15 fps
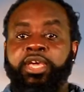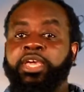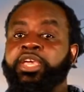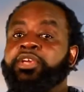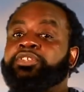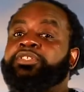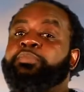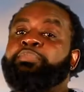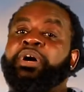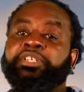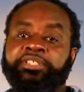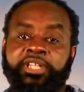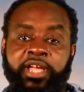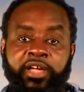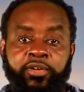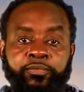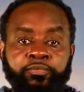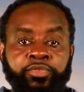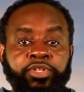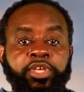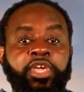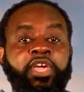Here's the bust down.
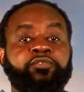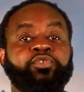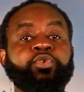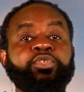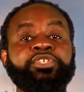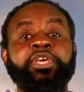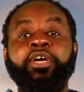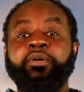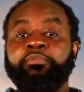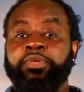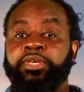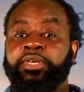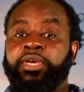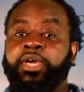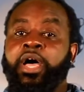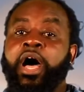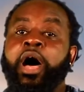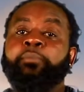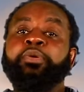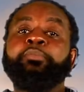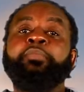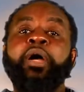If you tell me
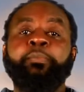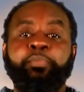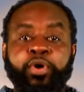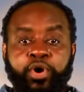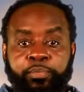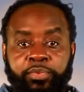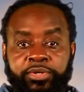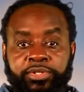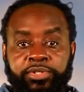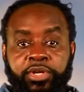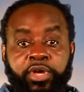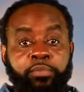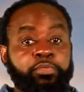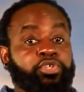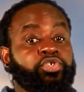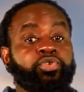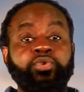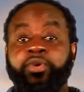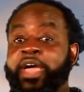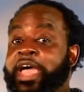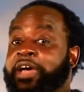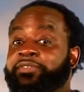I'm in my purpose, but you
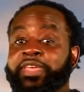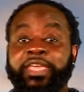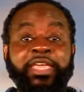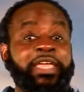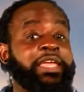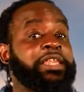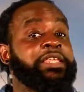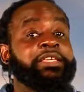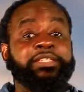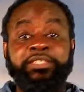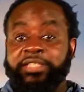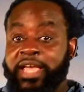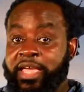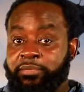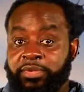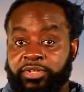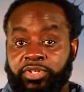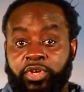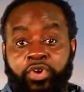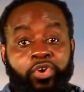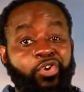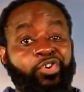don't have any assignments
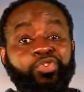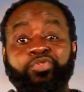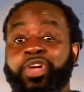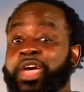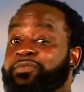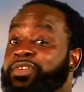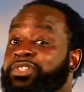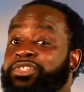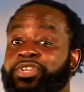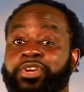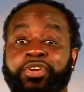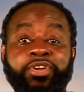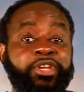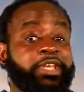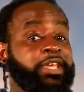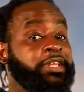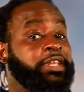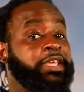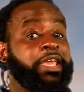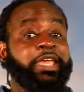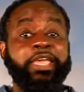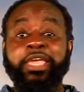or you haven't turned in
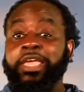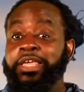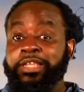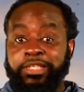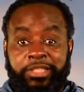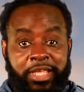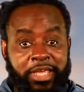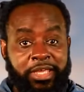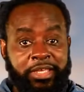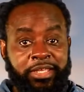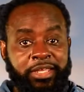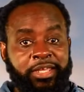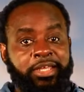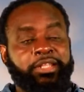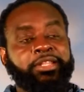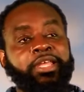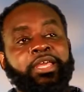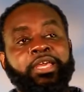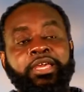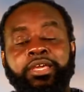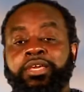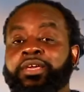anything,
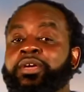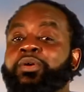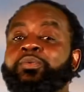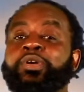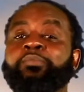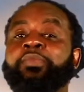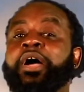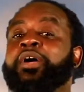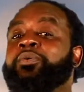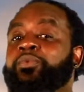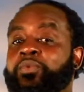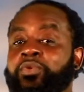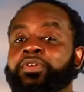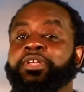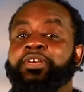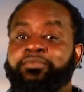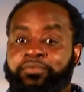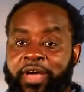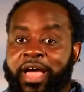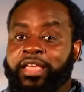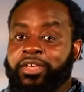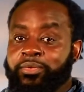then we might want to
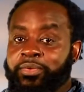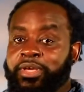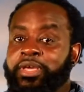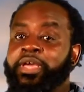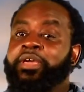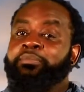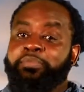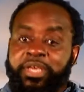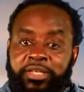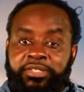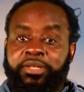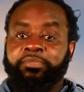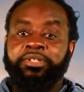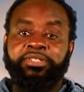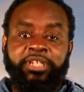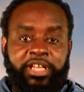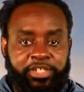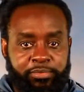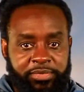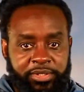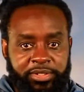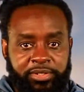evaluate and make some
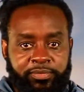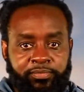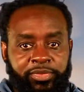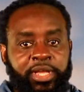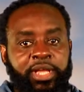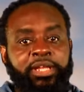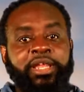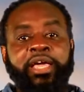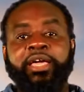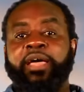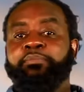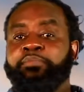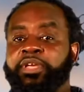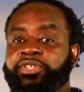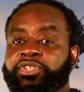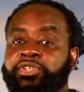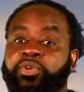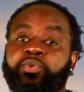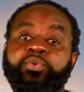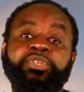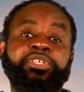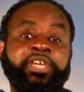adjustments. Like I mentioned
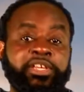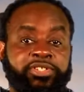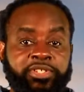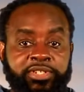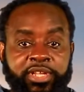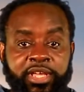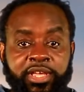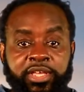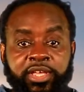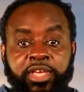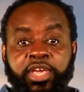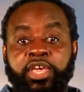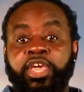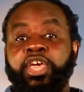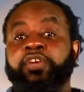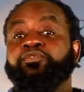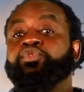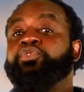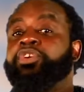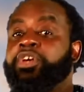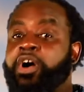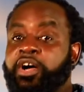on yesterday, if you're
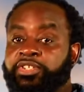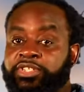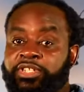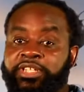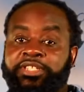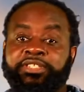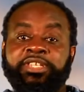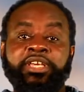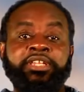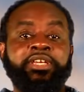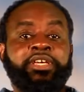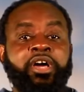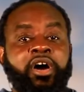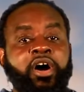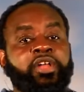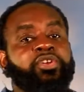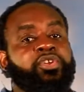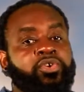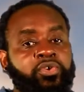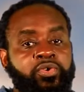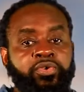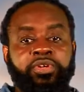constantly telling God,
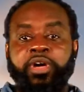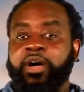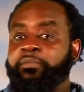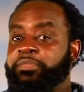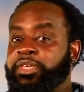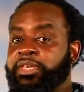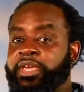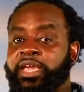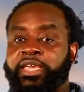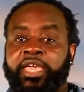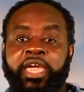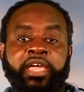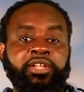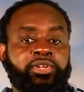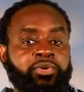no, not me, I can't